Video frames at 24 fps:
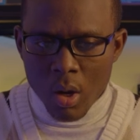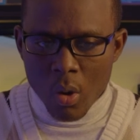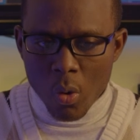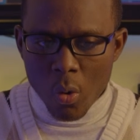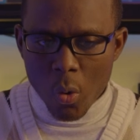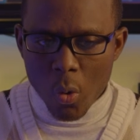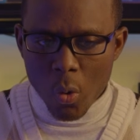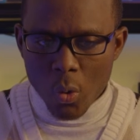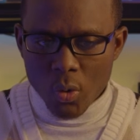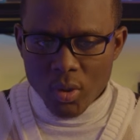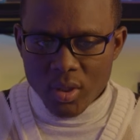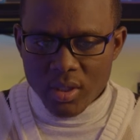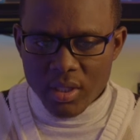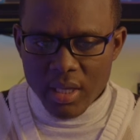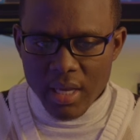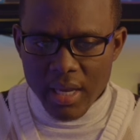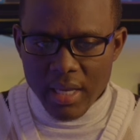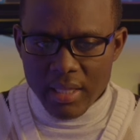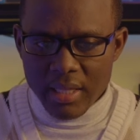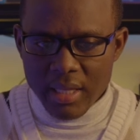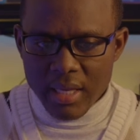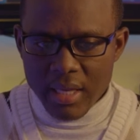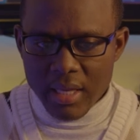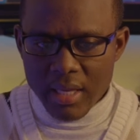who said
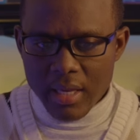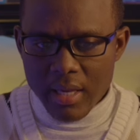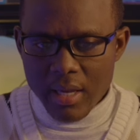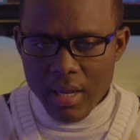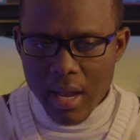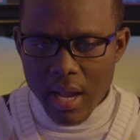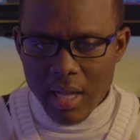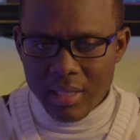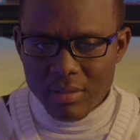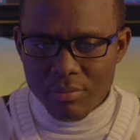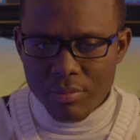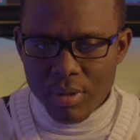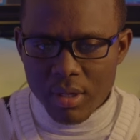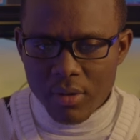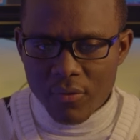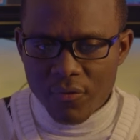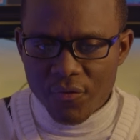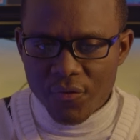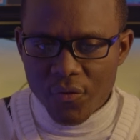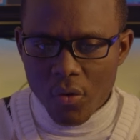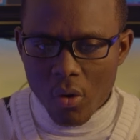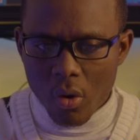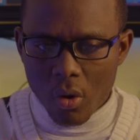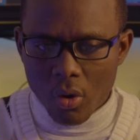he had been
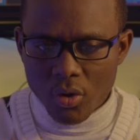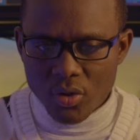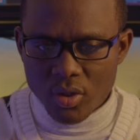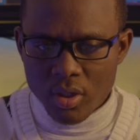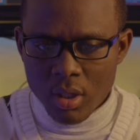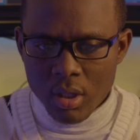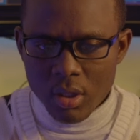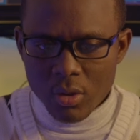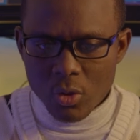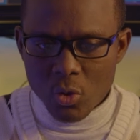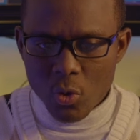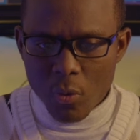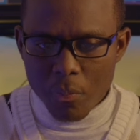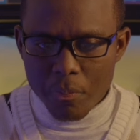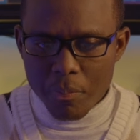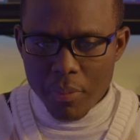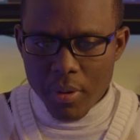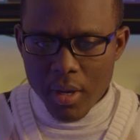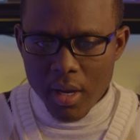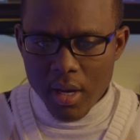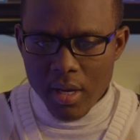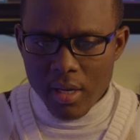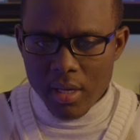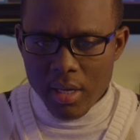forced to
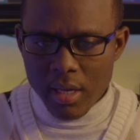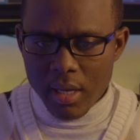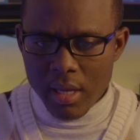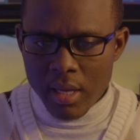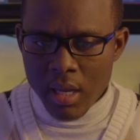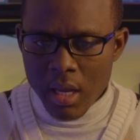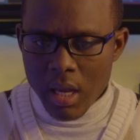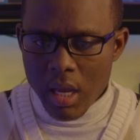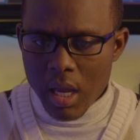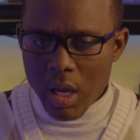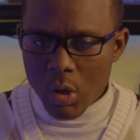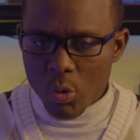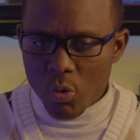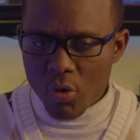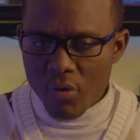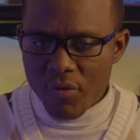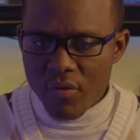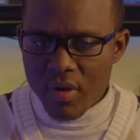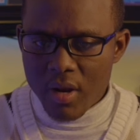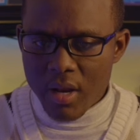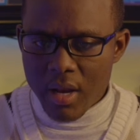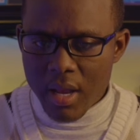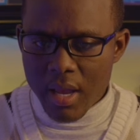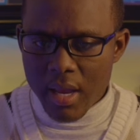pay the
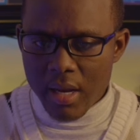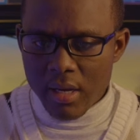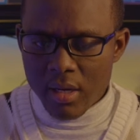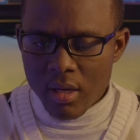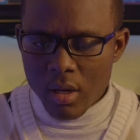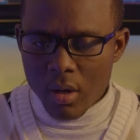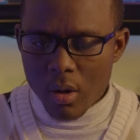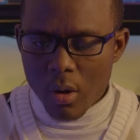equivalent